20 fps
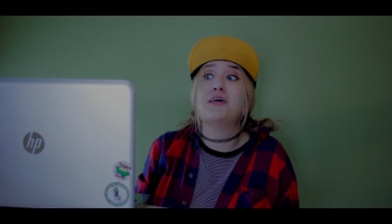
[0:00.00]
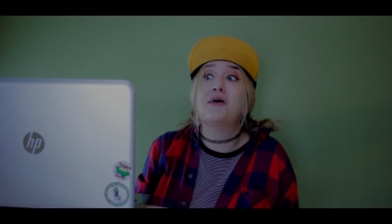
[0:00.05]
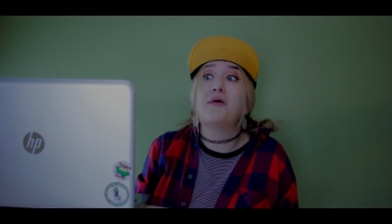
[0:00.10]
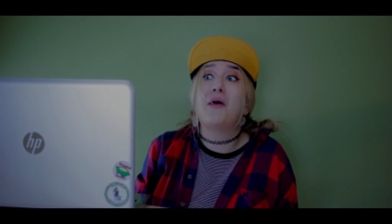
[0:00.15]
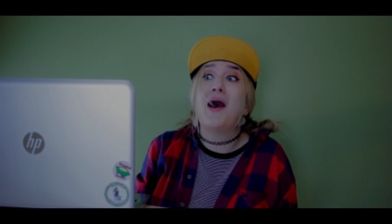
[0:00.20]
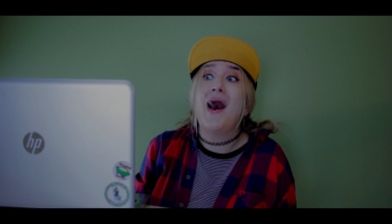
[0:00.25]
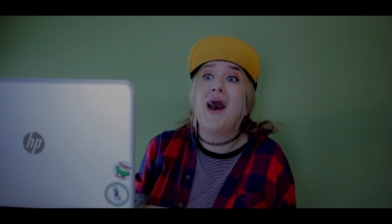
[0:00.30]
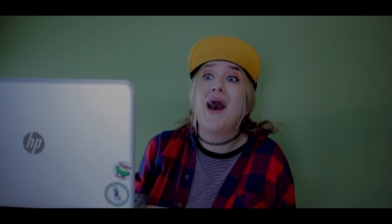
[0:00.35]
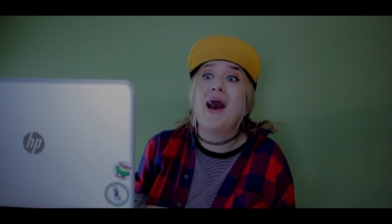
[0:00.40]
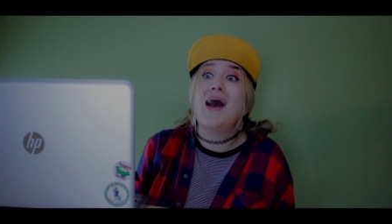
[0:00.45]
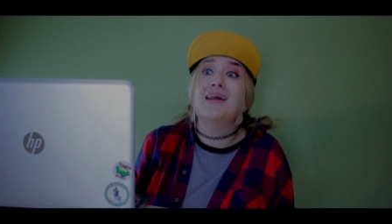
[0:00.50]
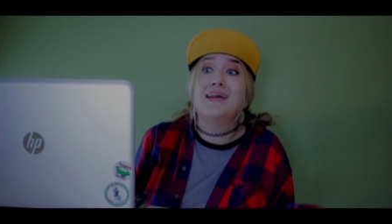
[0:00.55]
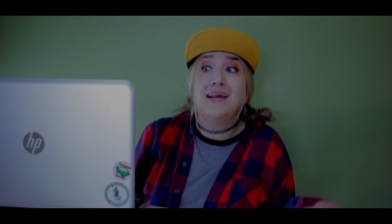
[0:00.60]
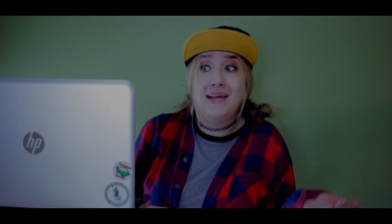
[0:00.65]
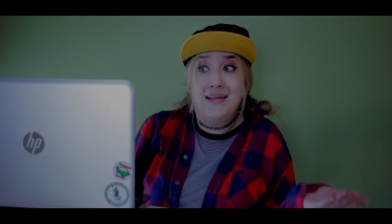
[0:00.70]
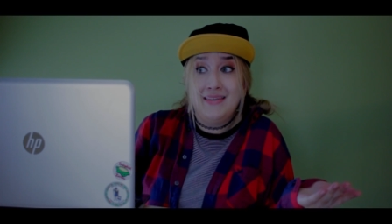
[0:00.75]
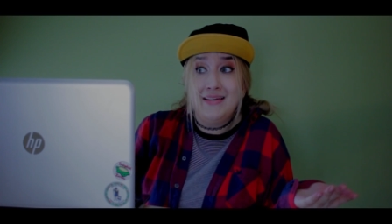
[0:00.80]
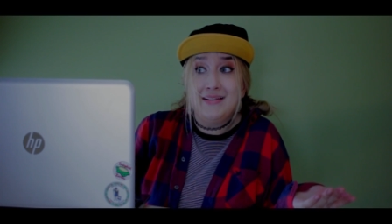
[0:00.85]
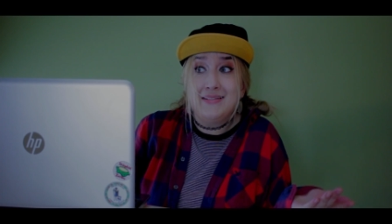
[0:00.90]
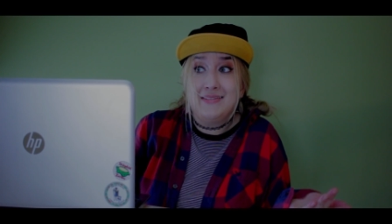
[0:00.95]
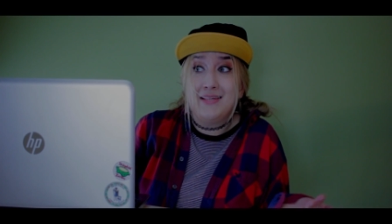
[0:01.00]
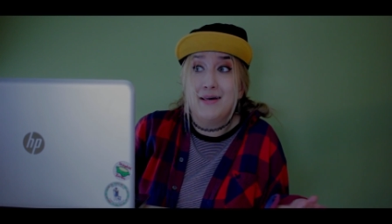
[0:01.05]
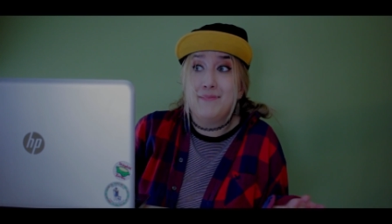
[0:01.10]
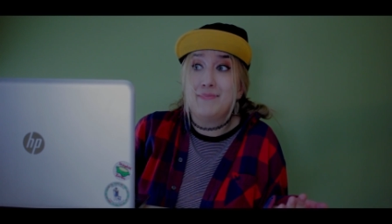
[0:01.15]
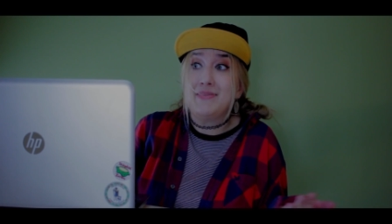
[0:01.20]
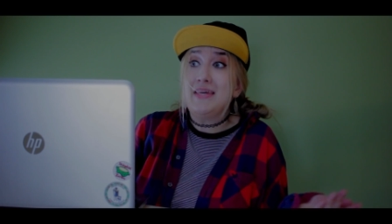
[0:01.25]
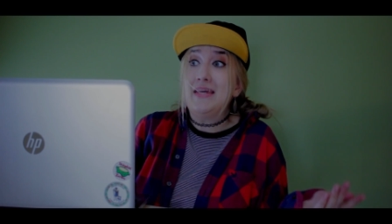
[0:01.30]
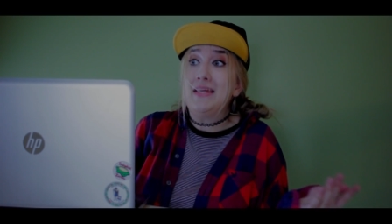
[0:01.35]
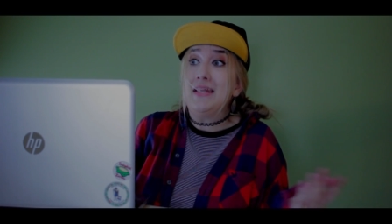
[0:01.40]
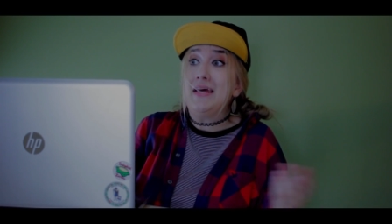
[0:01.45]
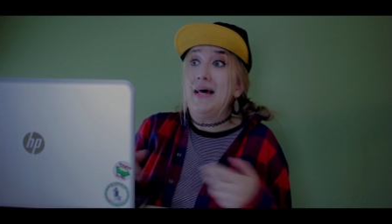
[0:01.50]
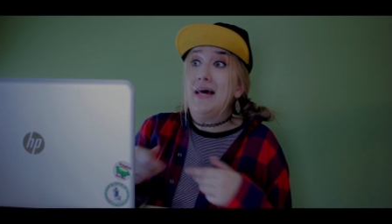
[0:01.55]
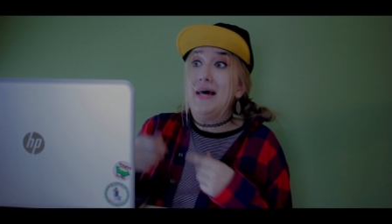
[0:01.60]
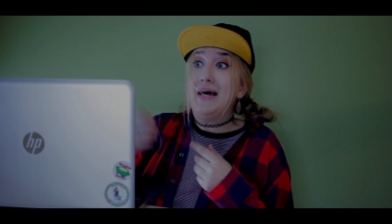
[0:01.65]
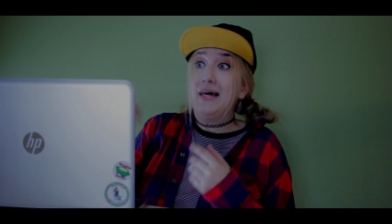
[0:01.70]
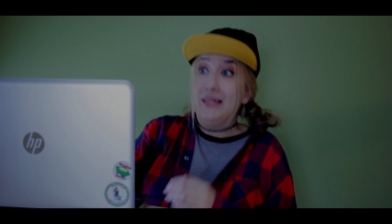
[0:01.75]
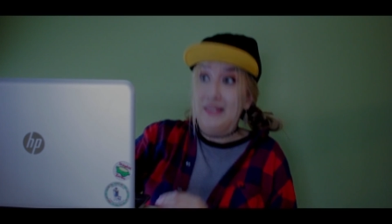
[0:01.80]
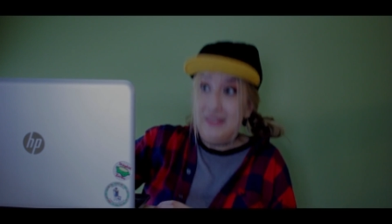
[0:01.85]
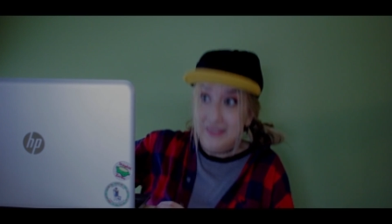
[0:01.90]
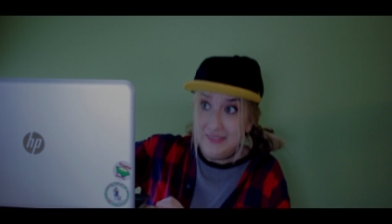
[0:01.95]
so high and then something
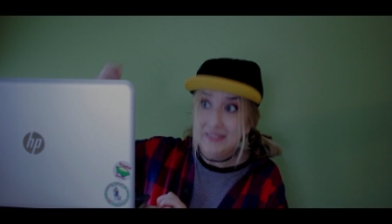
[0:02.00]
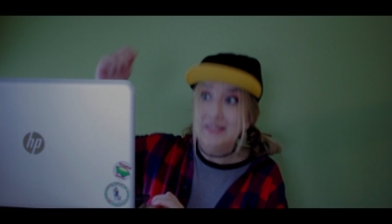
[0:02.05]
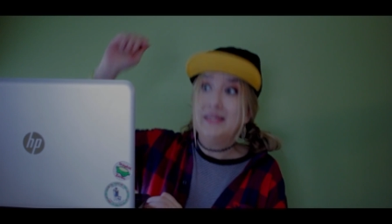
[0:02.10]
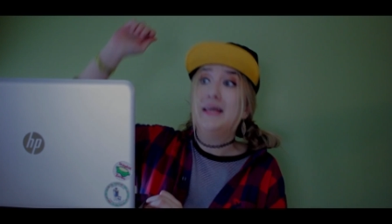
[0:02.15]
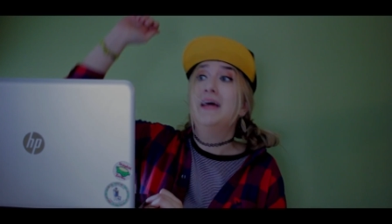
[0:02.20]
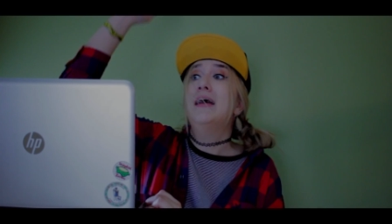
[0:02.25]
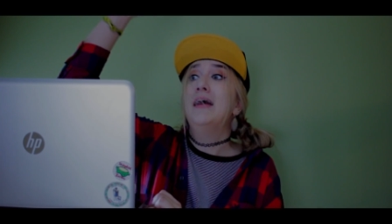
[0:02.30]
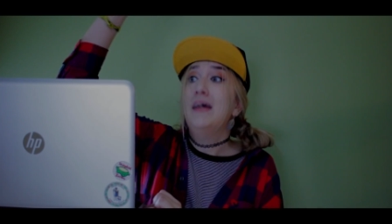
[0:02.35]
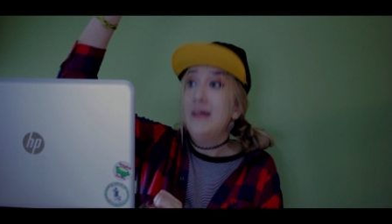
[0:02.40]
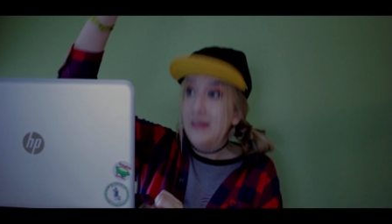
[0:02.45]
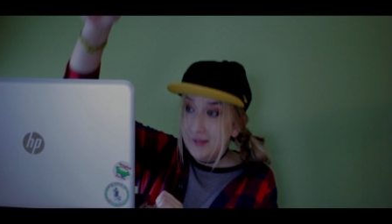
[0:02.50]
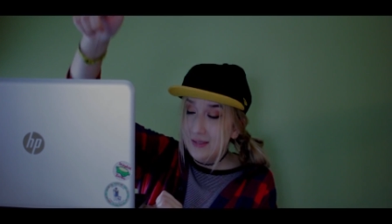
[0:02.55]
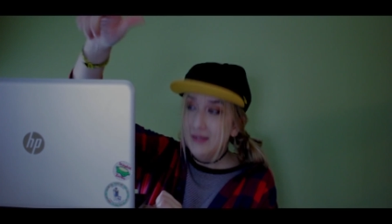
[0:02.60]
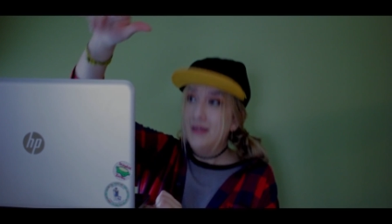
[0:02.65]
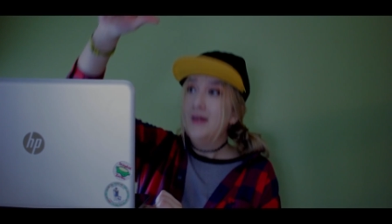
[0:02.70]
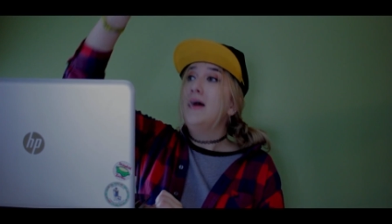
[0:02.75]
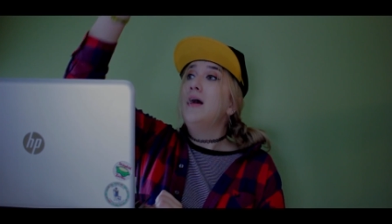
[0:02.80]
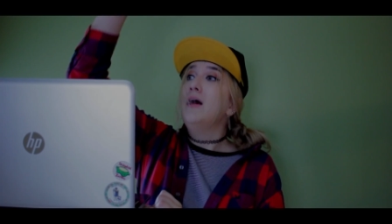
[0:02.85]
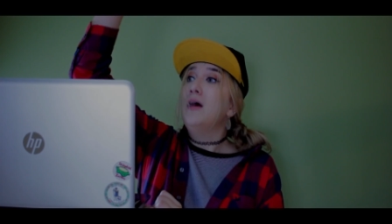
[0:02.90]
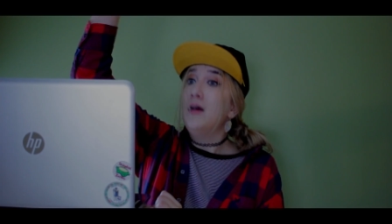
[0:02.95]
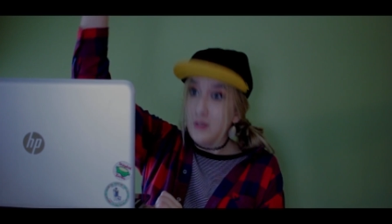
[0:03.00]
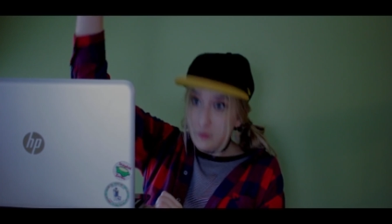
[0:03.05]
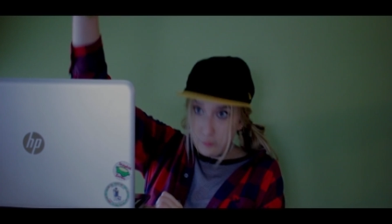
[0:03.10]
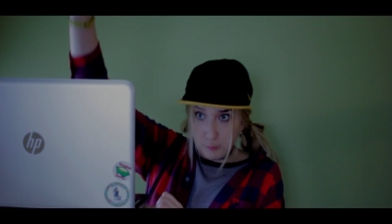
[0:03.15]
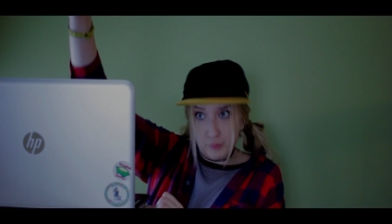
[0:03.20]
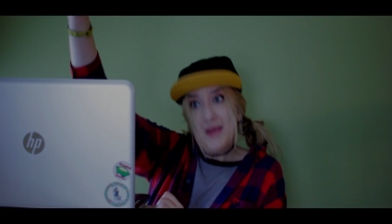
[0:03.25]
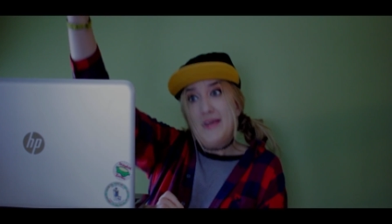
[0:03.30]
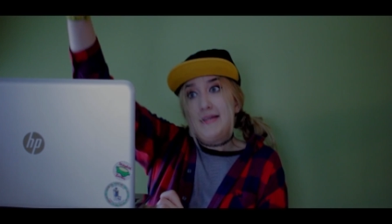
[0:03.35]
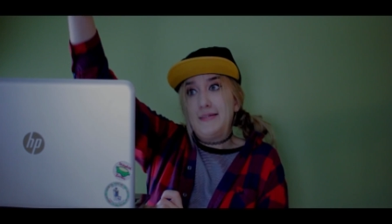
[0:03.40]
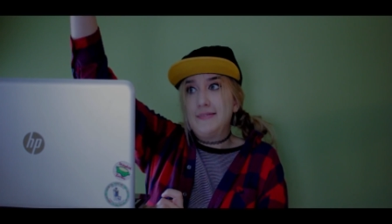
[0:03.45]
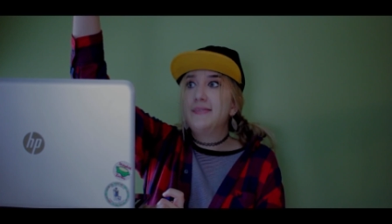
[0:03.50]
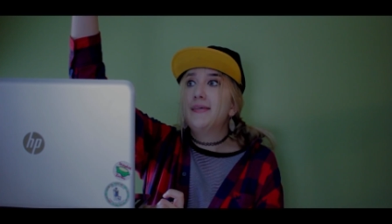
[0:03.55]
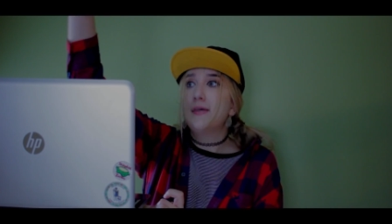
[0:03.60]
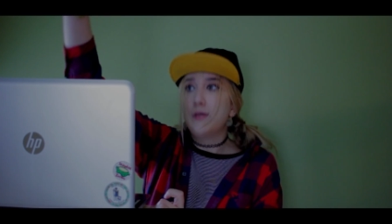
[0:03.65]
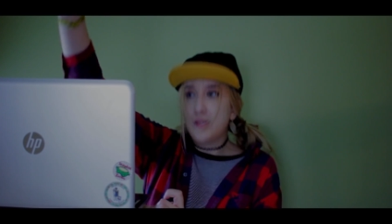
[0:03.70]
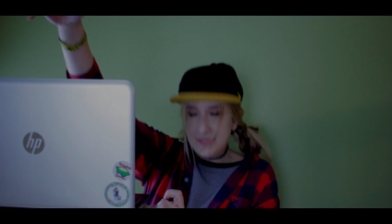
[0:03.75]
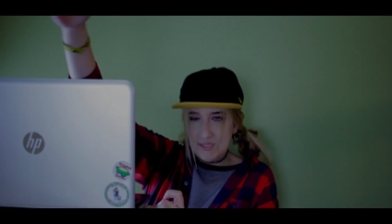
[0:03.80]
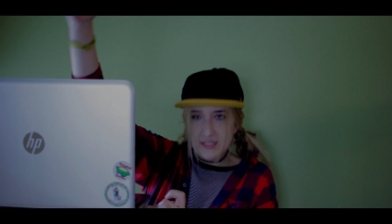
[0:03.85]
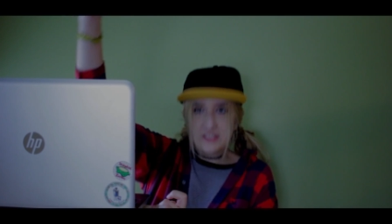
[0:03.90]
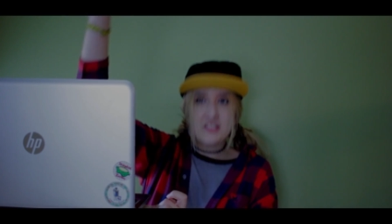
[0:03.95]
uh, breaks,
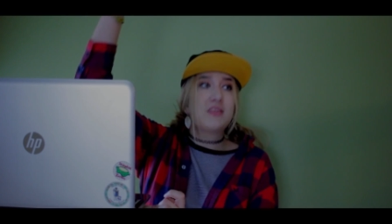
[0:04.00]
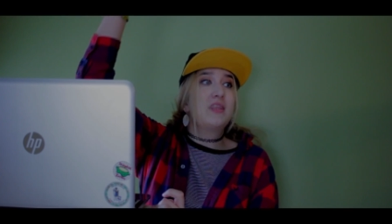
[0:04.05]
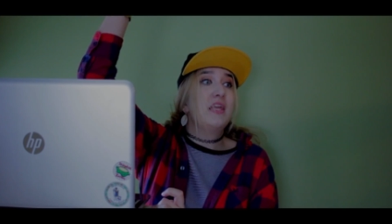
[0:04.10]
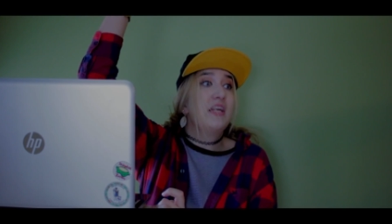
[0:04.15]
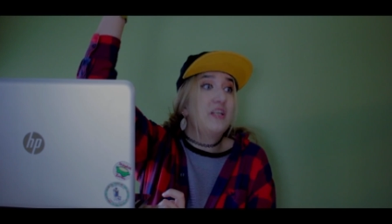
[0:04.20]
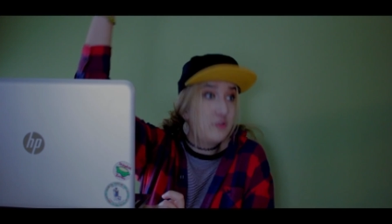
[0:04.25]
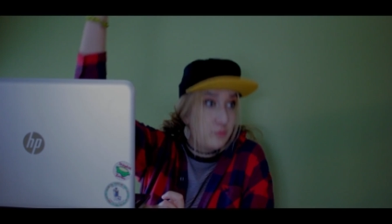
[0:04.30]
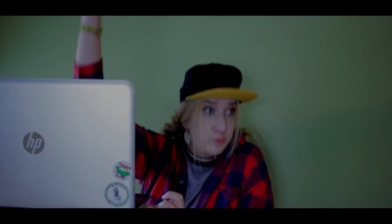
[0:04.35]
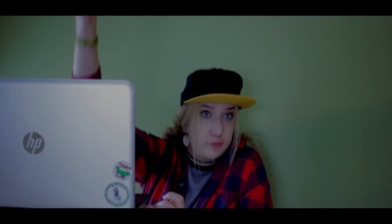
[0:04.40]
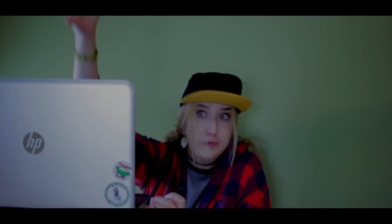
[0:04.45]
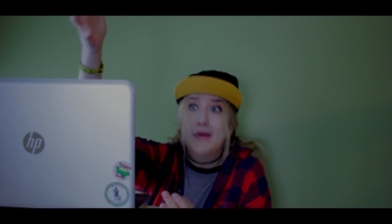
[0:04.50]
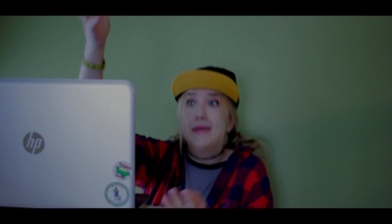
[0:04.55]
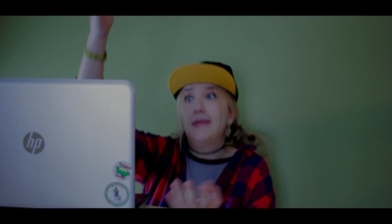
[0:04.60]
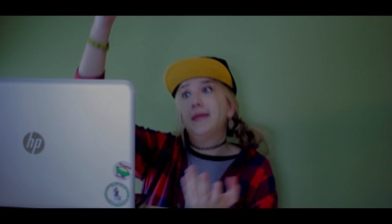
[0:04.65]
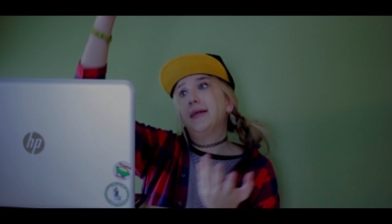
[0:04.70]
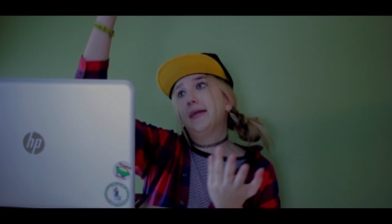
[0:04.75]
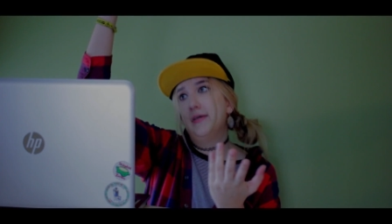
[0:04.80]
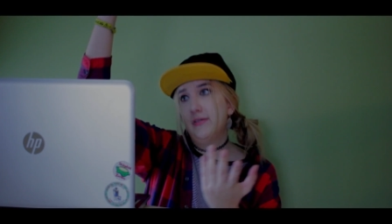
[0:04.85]
things, things break.